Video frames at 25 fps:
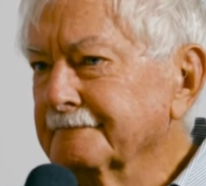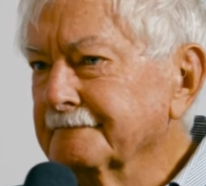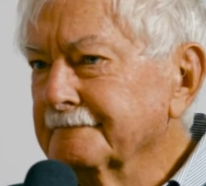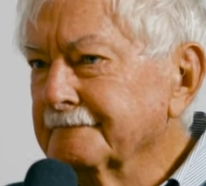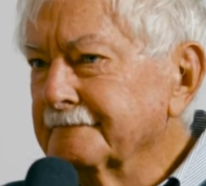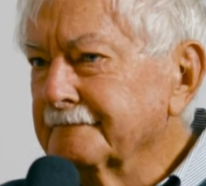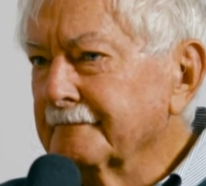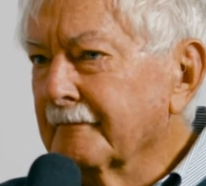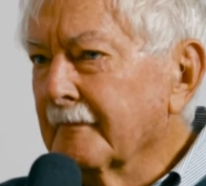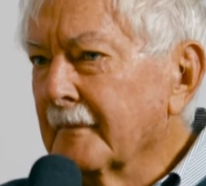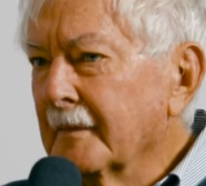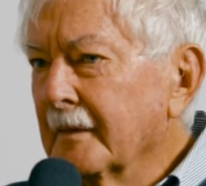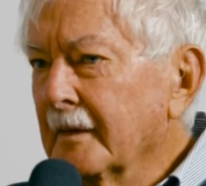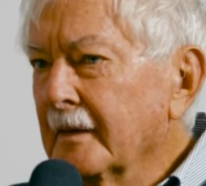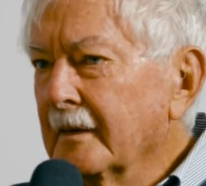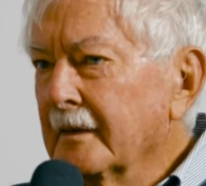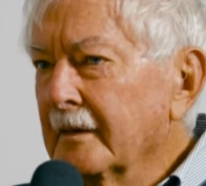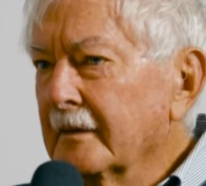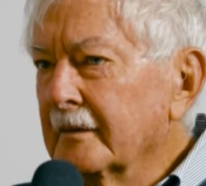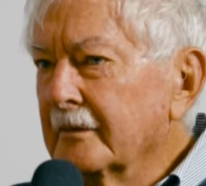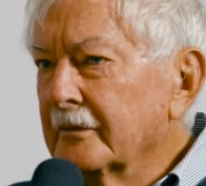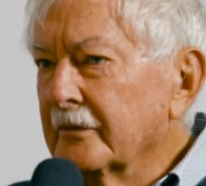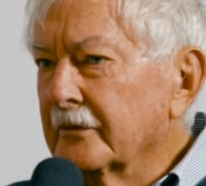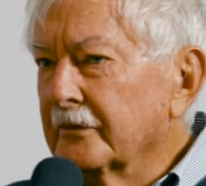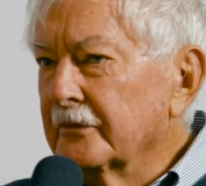
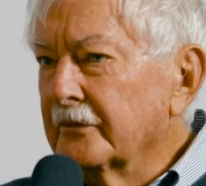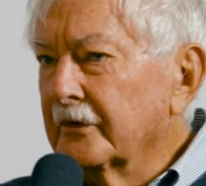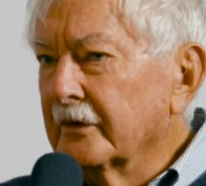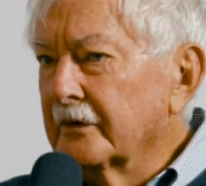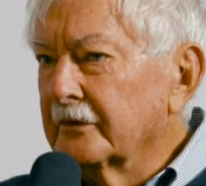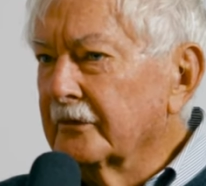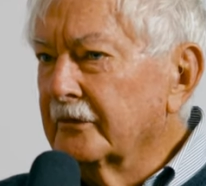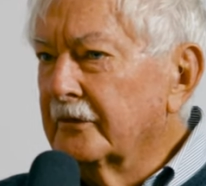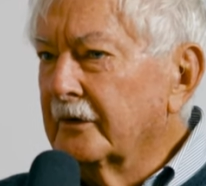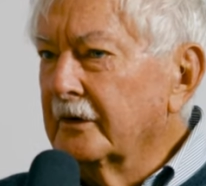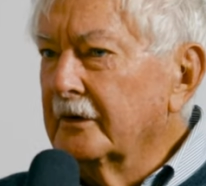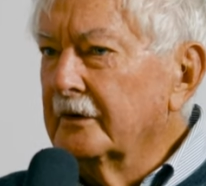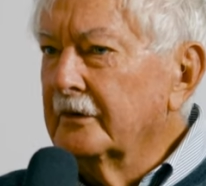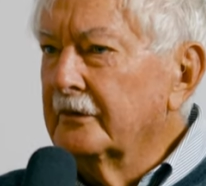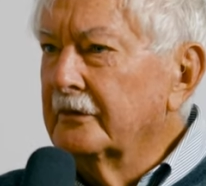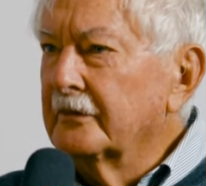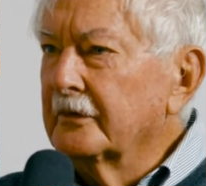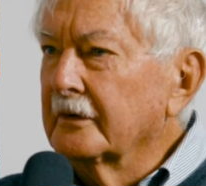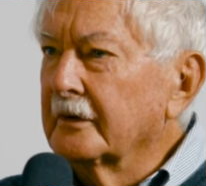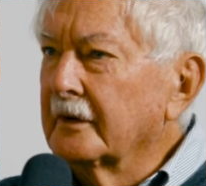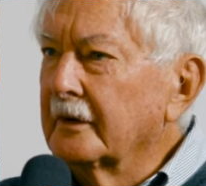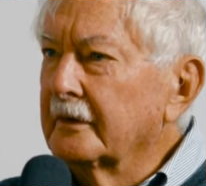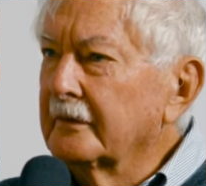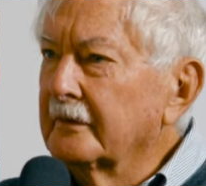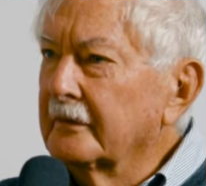wow the 60s
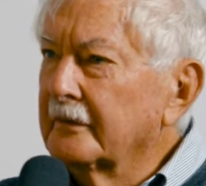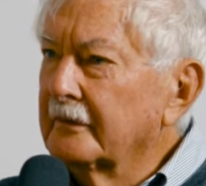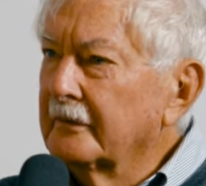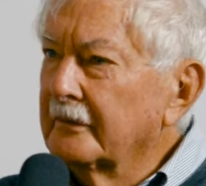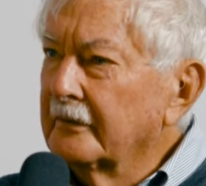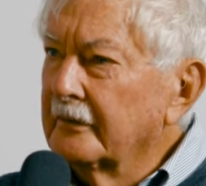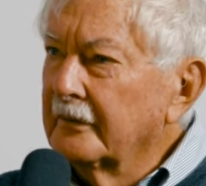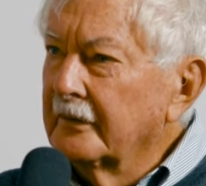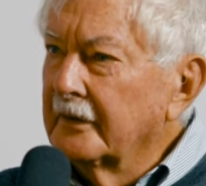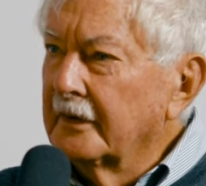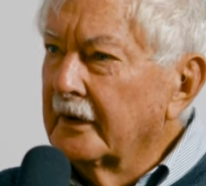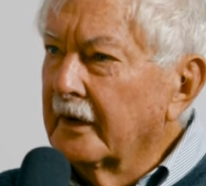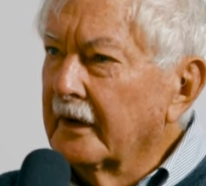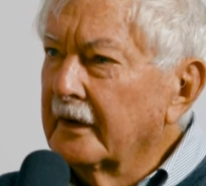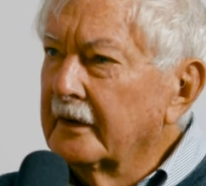and the